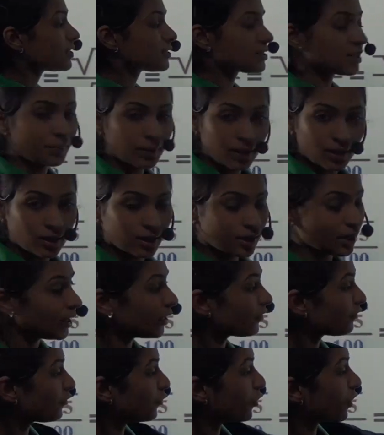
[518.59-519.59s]
Similarly,
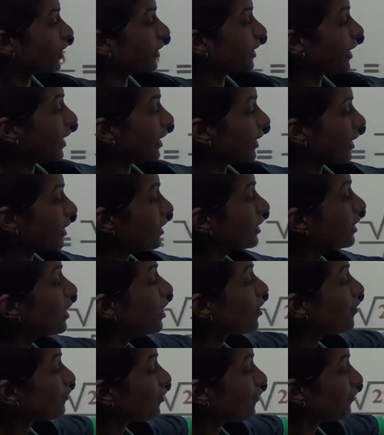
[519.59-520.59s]
if you had taken
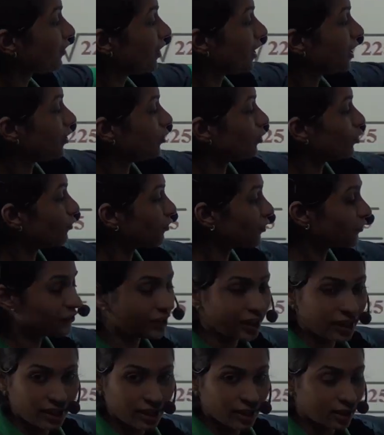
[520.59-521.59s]
15 into
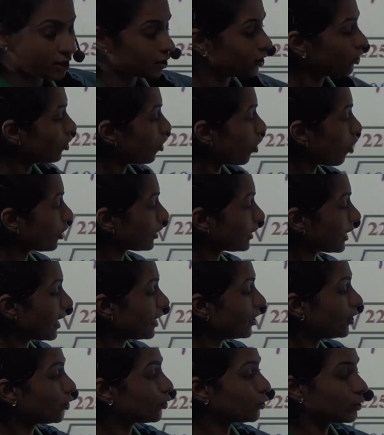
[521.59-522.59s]
15 here or
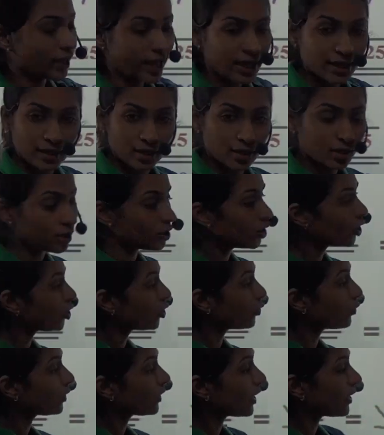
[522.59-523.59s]
10 into 10 here,
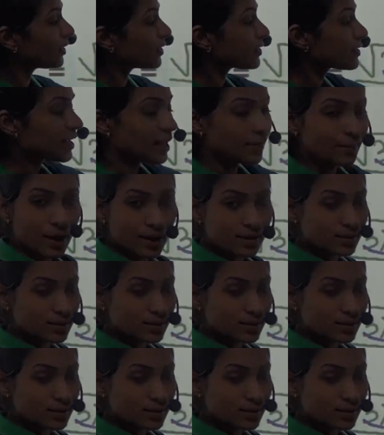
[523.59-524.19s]
you would get the same